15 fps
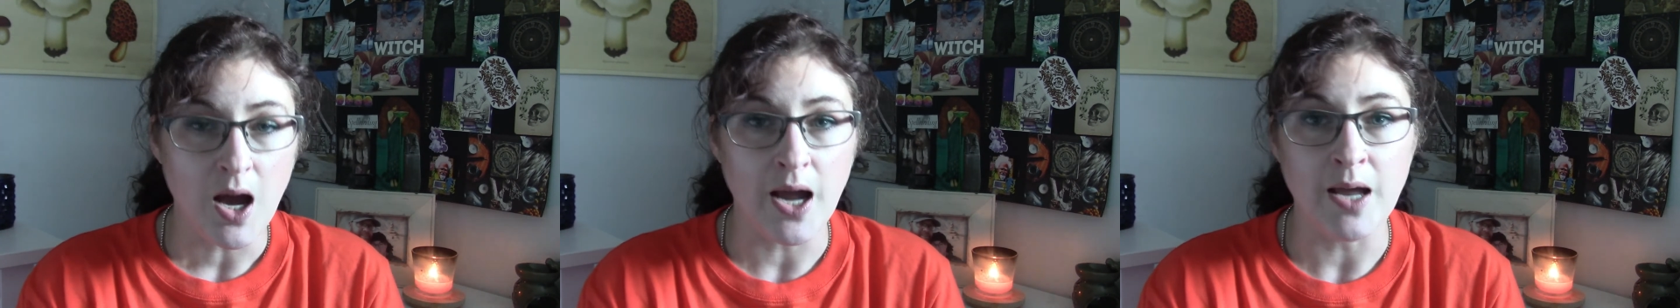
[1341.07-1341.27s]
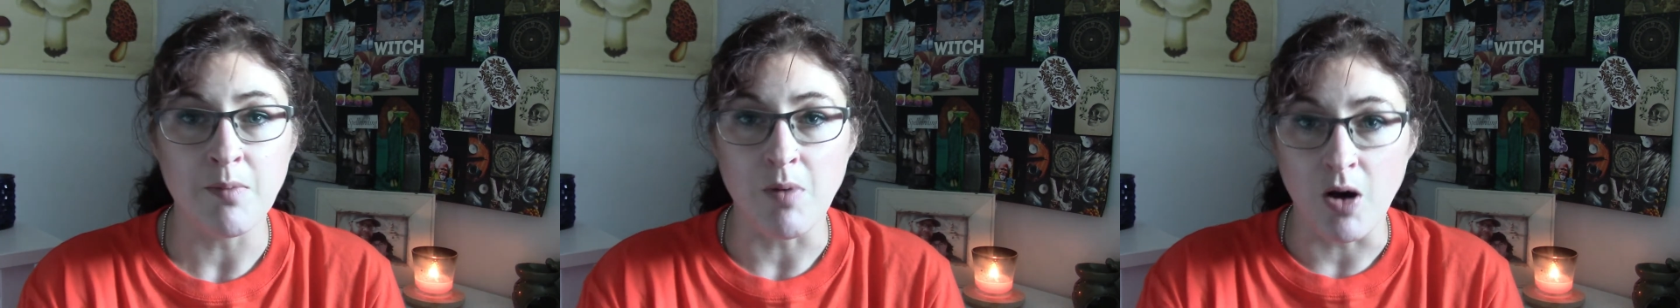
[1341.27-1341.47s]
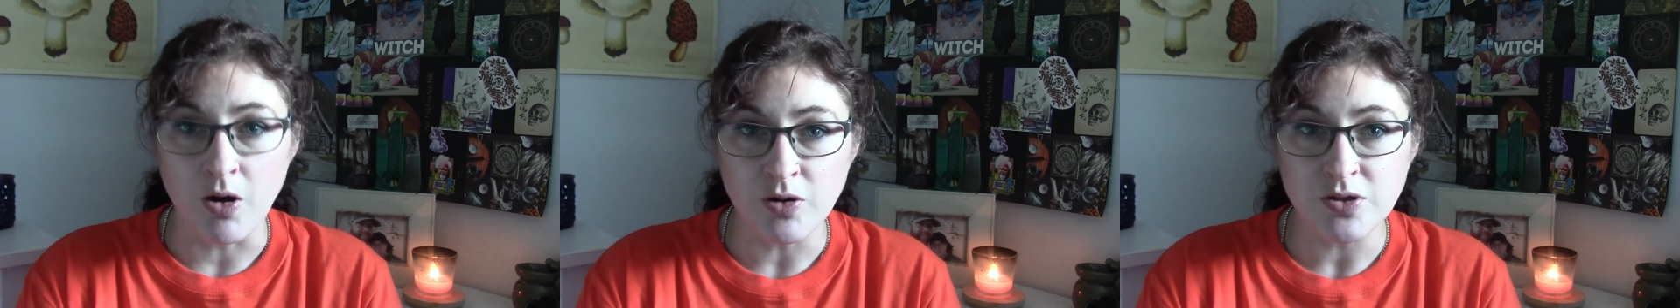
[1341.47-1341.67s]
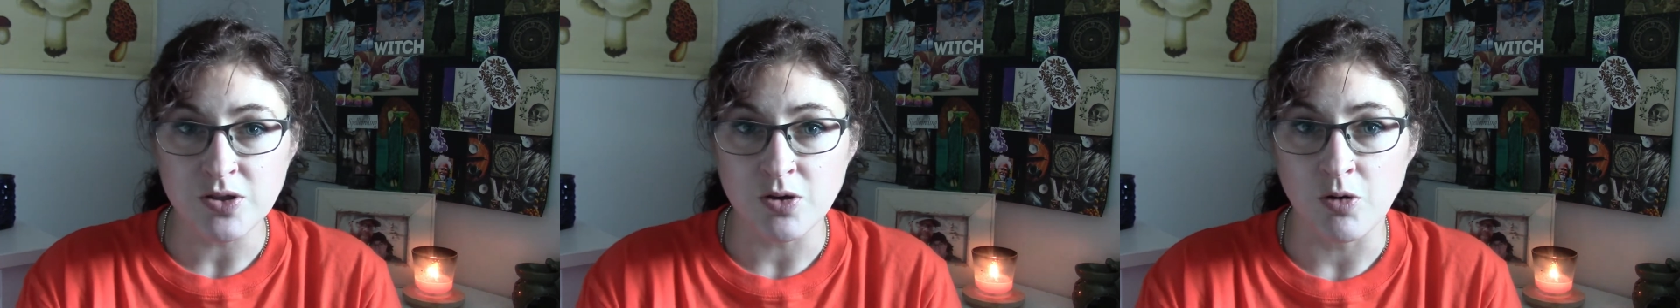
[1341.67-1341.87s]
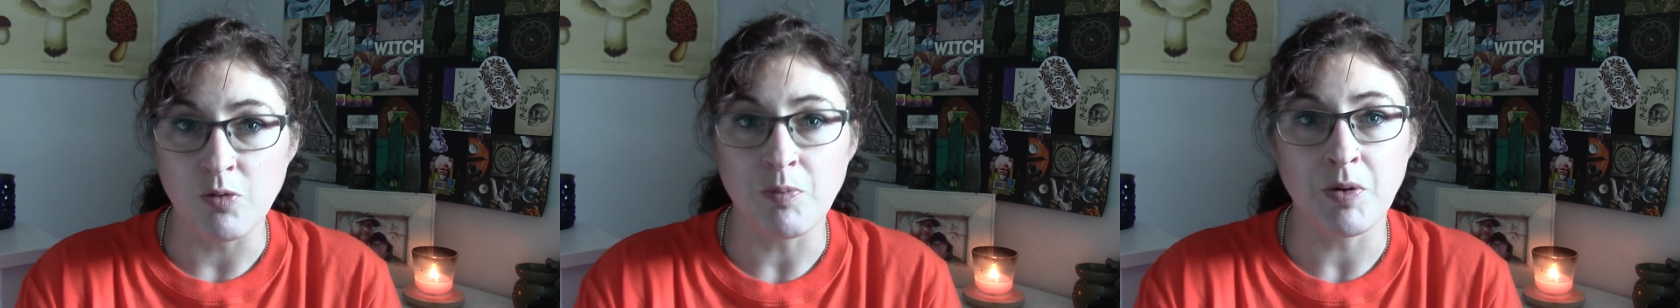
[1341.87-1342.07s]
I am
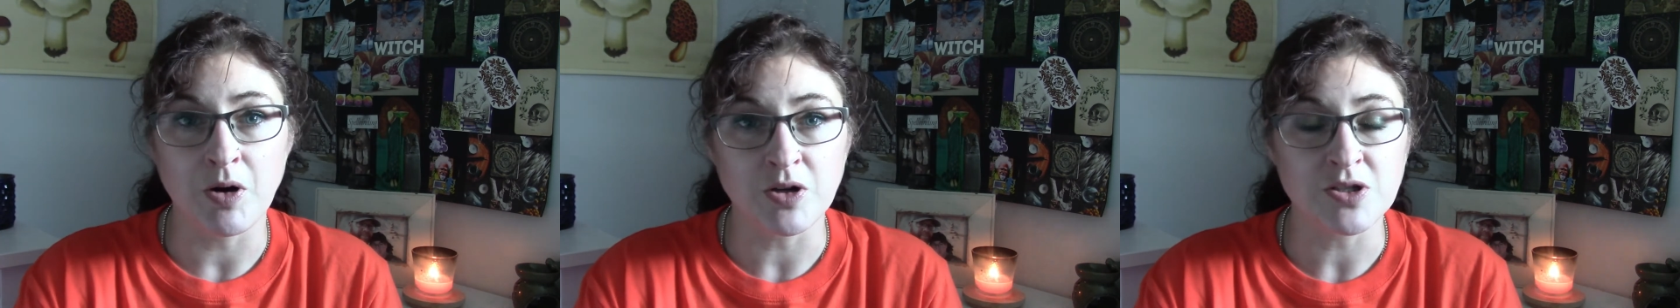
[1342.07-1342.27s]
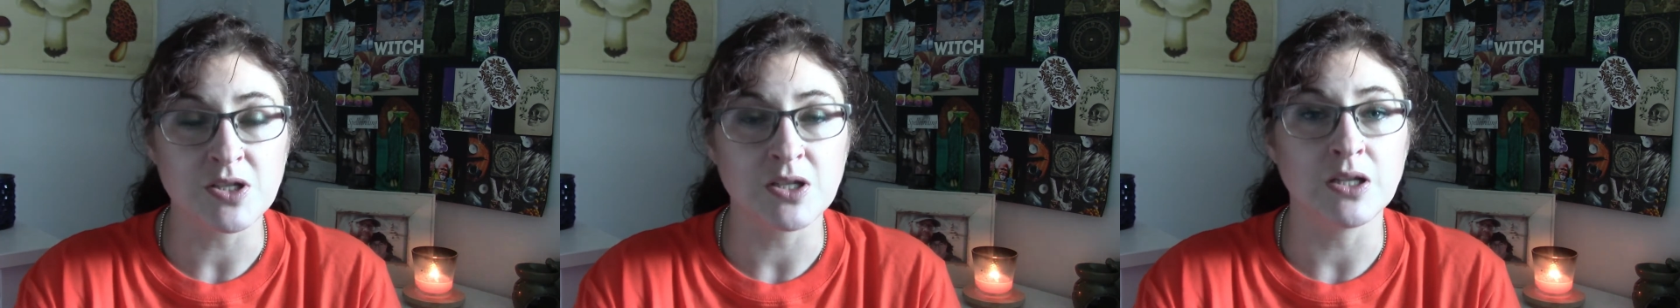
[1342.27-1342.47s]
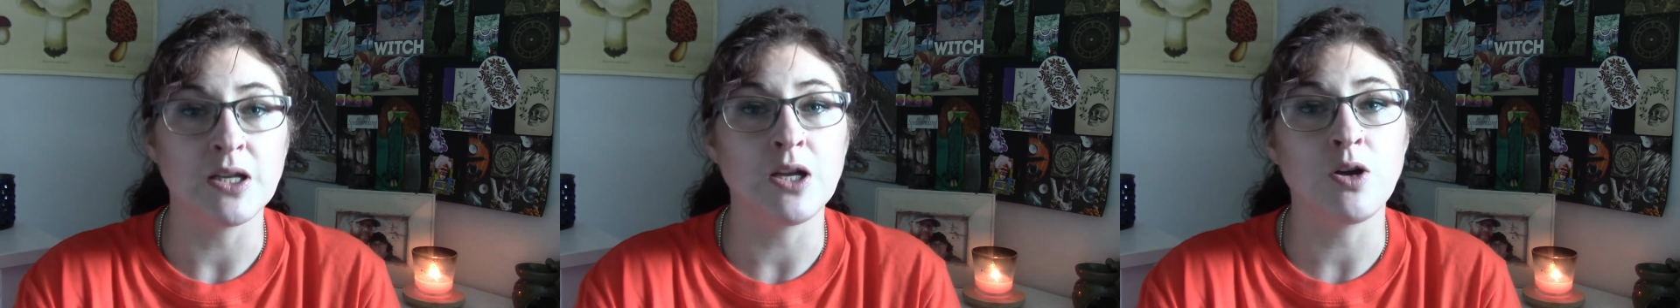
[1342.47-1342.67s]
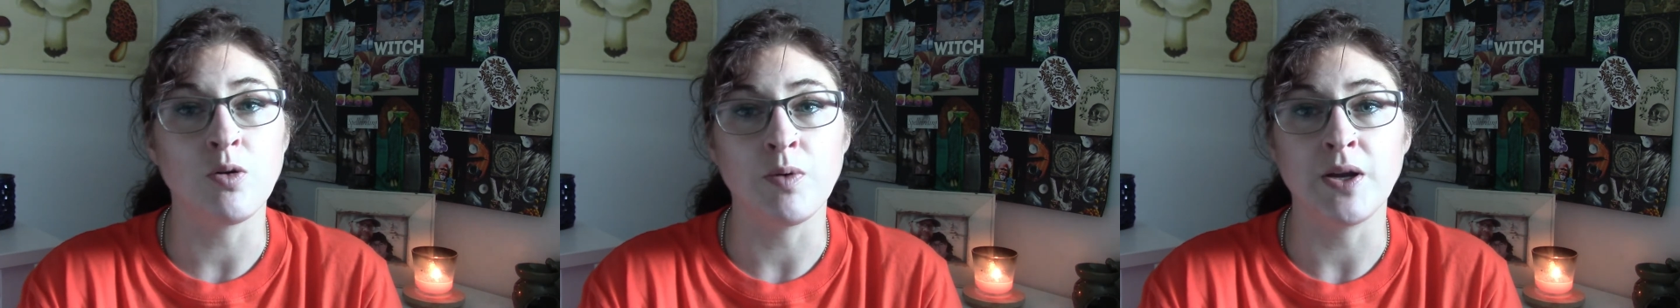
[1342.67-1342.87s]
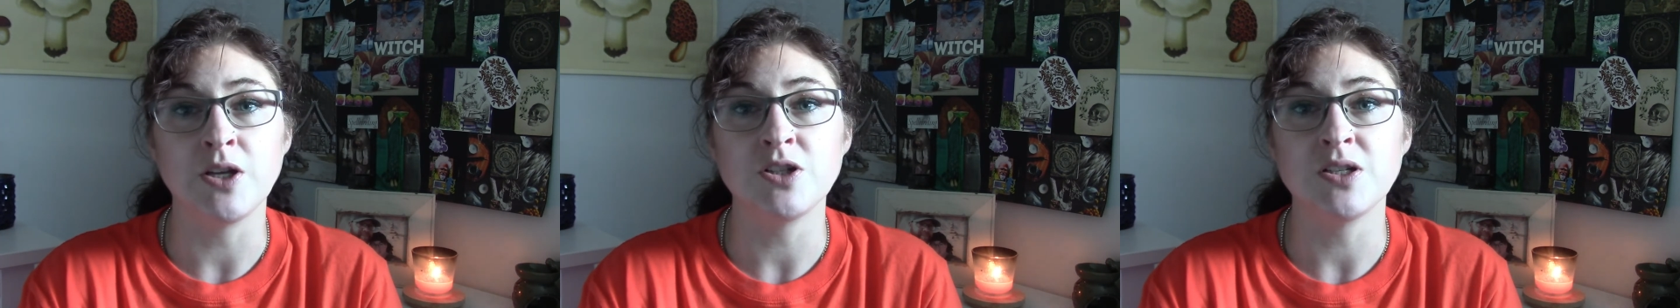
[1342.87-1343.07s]
also personally
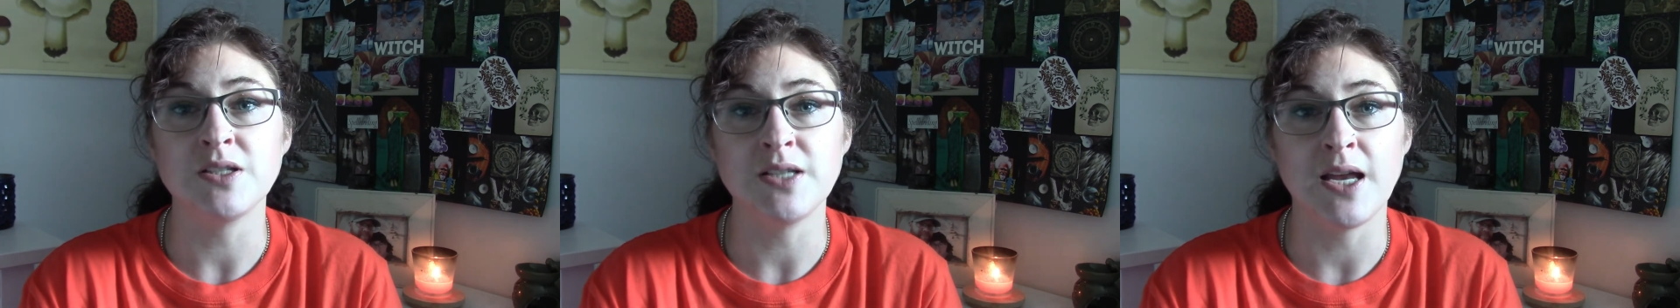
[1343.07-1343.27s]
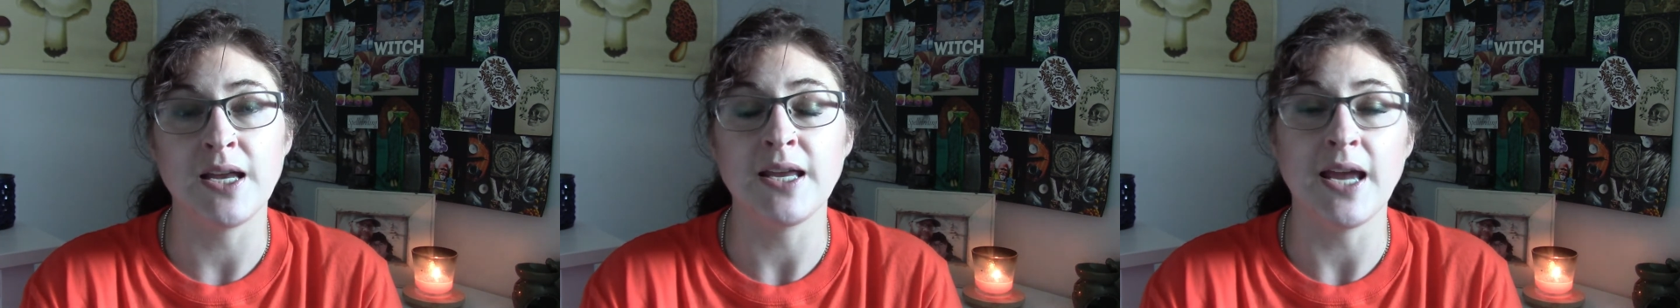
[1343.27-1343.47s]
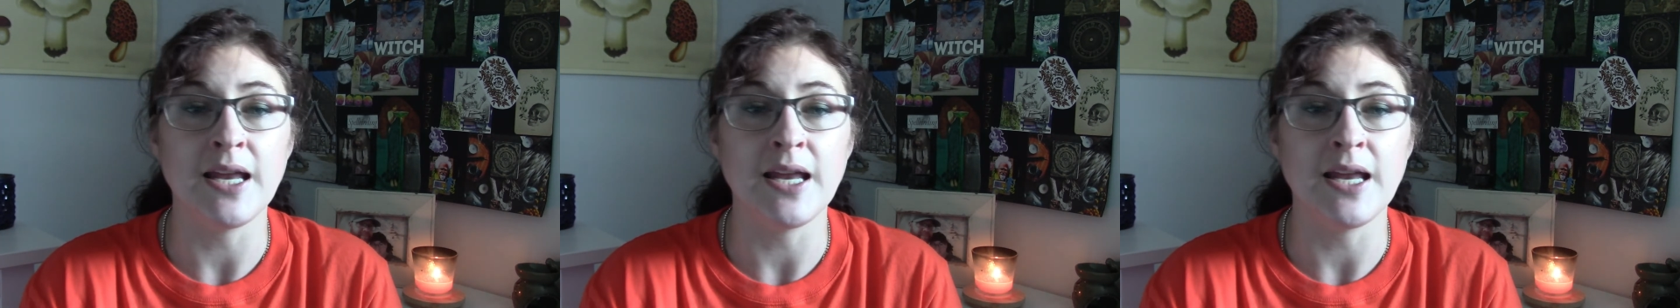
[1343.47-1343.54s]
going to take